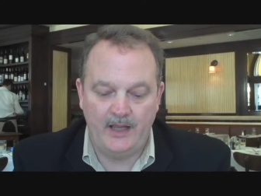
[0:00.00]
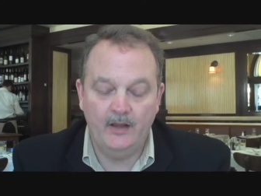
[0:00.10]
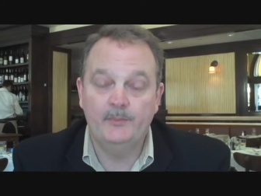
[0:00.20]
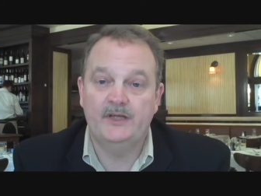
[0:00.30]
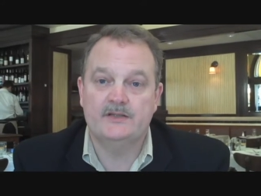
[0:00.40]

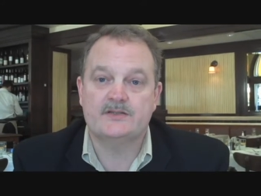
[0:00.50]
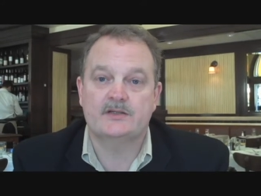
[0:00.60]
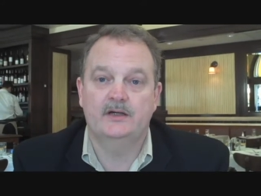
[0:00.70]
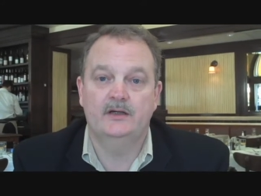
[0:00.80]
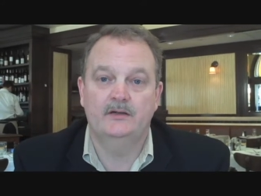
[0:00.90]
elements
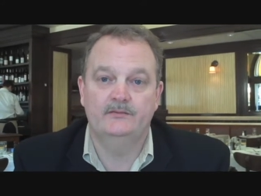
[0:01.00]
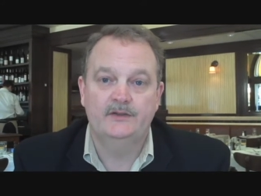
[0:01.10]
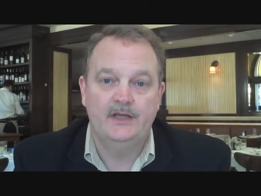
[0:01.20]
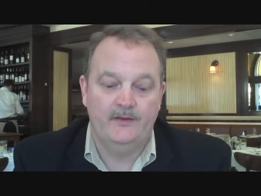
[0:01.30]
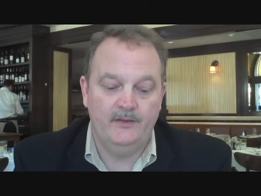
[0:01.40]
of
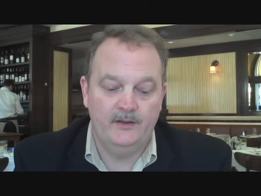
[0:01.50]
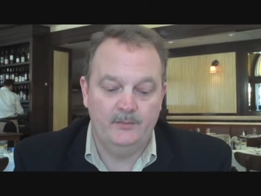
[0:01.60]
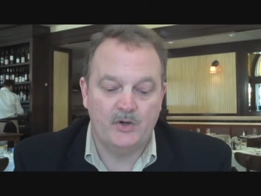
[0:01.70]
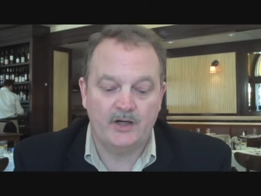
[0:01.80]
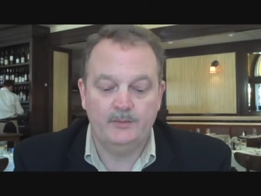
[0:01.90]
the
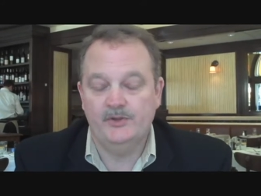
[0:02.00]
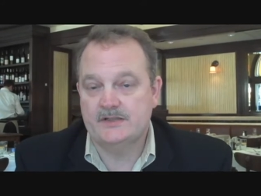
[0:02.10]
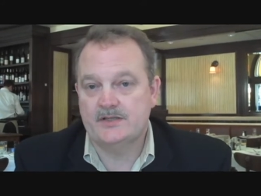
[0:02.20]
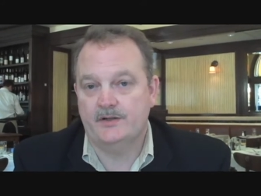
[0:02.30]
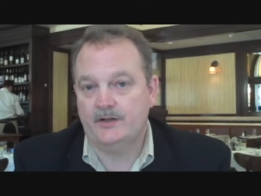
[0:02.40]

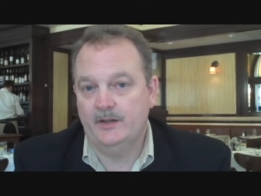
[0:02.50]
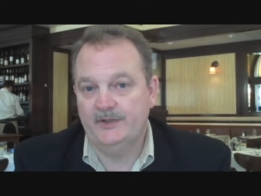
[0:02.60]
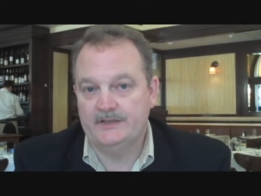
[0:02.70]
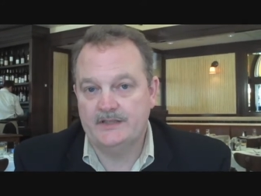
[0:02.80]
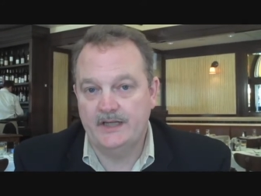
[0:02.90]
marketplace that are
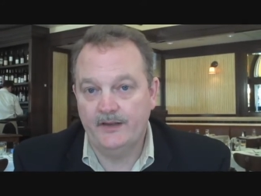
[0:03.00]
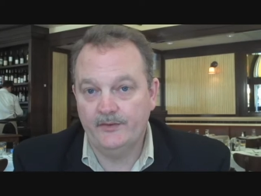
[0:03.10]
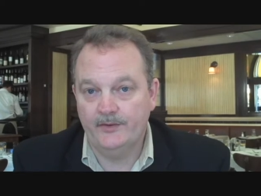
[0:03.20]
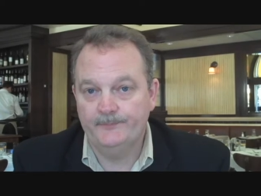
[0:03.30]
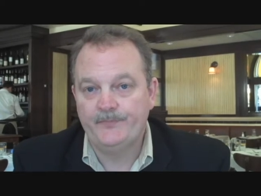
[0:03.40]
coming
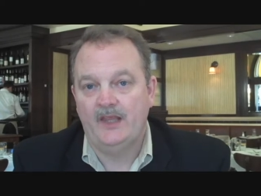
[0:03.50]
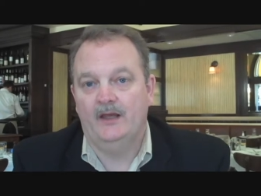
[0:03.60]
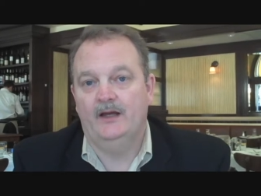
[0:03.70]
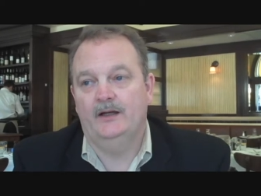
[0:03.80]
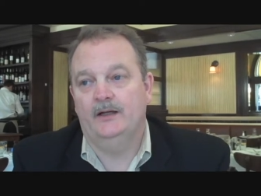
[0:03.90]
together.
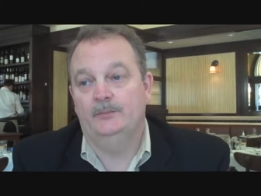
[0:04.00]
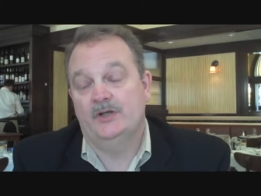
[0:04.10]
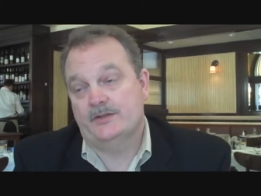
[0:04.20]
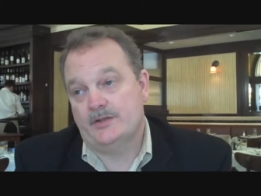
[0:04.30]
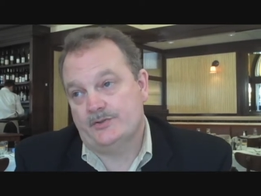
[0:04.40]

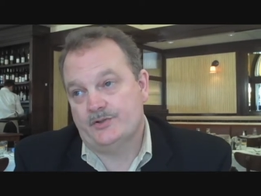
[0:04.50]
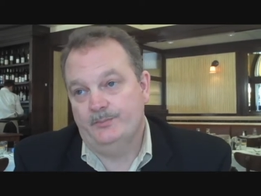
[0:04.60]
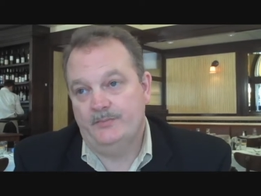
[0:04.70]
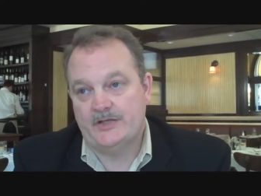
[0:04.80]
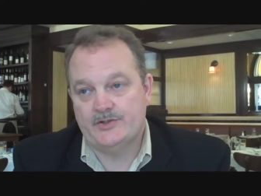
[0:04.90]
I should
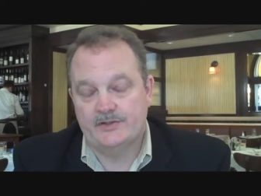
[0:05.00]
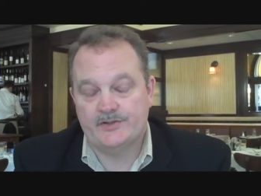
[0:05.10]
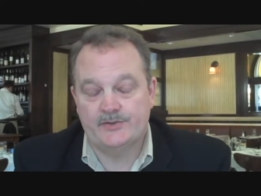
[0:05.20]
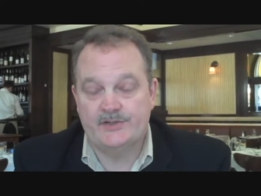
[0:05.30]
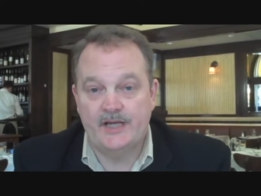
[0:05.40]
mention
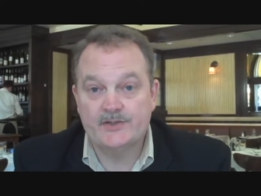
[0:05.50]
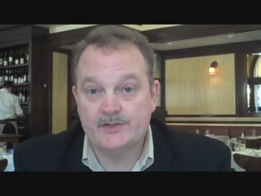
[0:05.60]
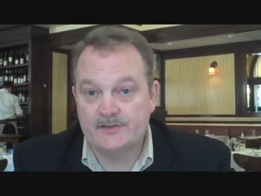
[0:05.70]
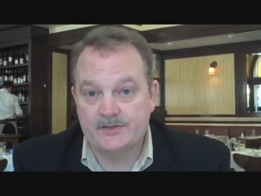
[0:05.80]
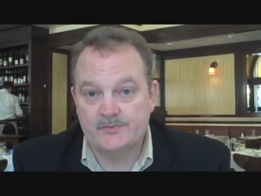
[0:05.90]

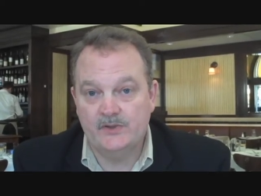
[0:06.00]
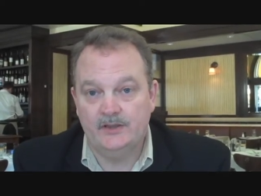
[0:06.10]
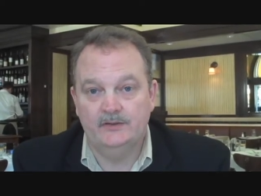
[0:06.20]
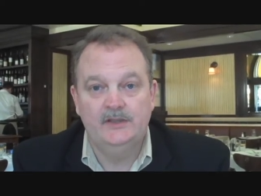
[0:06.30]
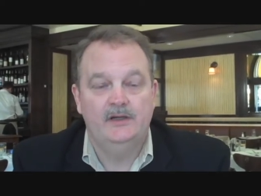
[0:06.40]
associations as
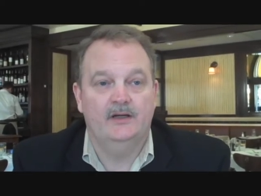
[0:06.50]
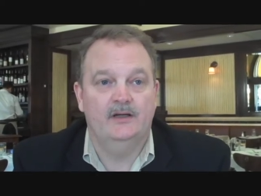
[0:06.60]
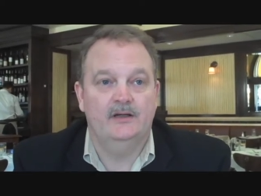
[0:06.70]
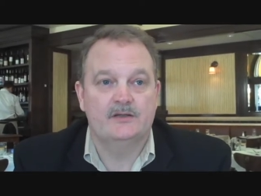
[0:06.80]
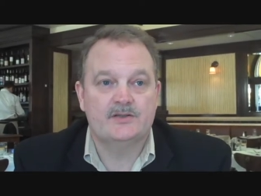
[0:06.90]
well.
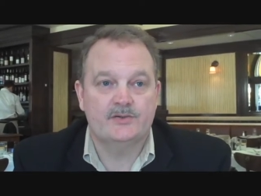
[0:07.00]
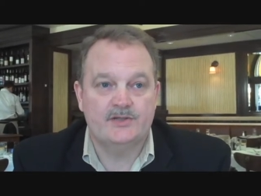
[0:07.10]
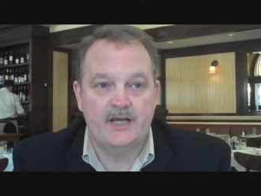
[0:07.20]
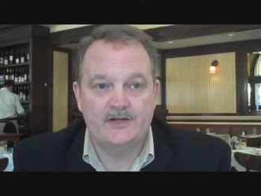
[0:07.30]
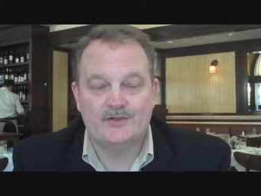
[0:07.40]

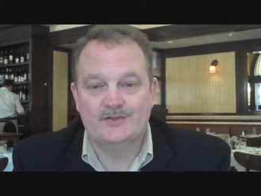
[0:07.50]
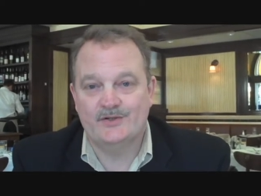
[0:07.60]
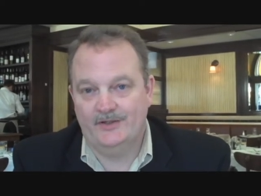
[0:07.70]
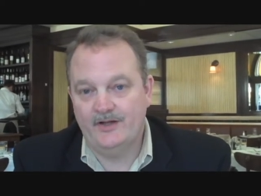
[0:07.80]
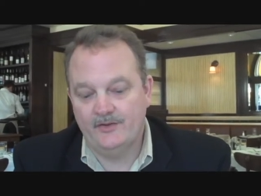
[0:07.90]
Associations
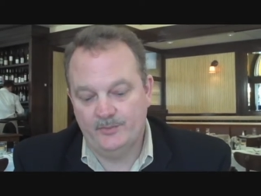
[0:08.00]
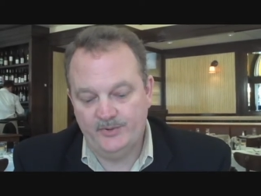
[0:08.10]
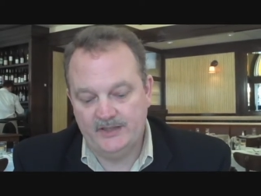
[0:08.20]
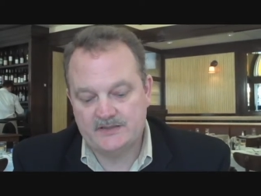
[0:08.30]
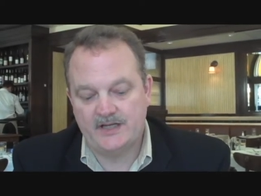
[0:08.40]
are another
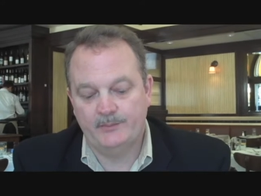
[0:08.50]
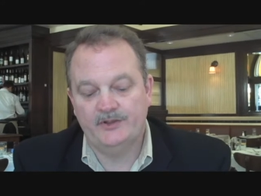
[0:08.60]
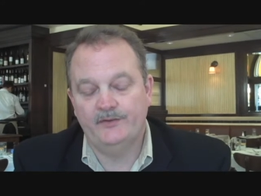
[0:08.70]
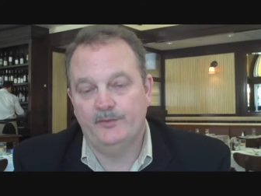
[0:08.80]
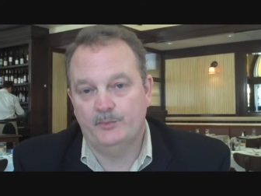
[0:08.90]
big
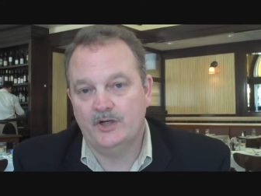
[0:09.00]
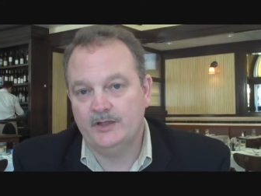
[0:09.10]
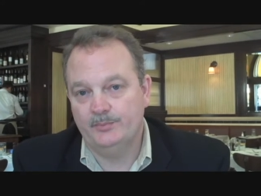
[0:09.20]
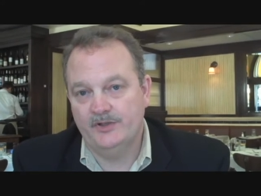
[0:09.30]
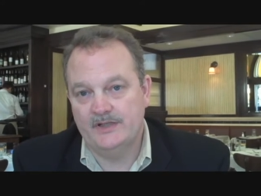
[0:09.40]
segment of the
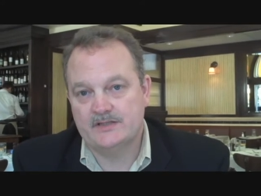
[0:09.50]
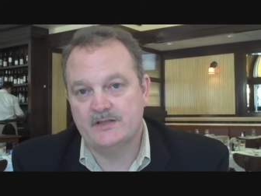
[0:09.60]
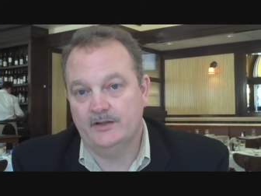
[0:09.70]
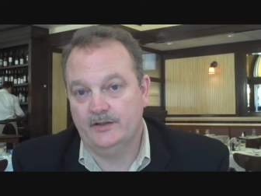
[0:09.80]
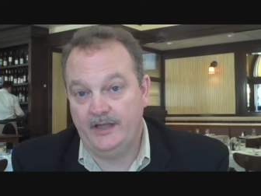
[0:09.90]
marketplace
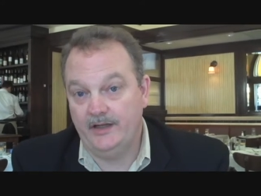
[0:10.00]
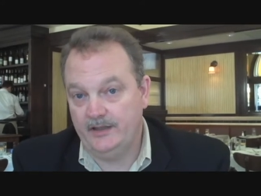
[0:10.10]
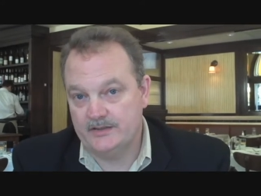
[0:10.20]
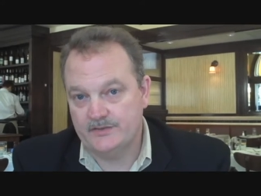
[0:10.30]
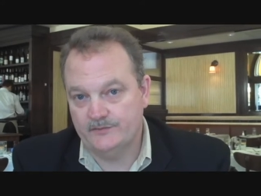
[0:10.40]
that are getting
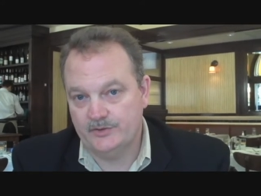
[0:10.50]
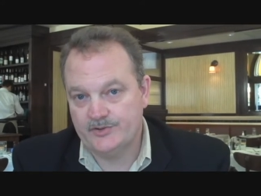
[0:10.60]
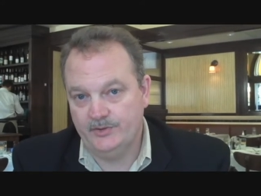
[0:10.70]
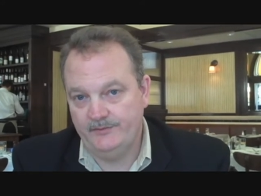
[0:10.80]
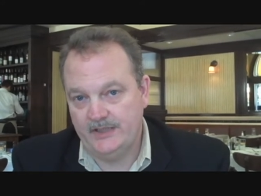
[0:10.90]
into
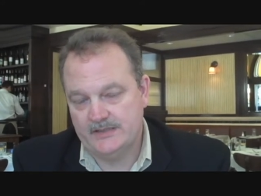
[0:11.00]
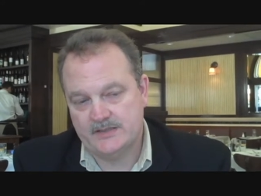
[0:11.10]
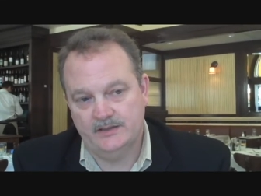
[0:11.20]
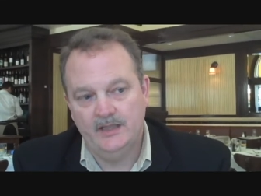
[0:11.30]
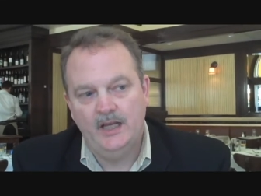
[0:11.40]
virtual
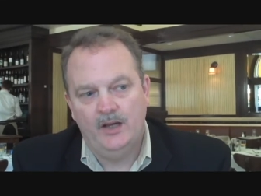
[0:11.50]
events, and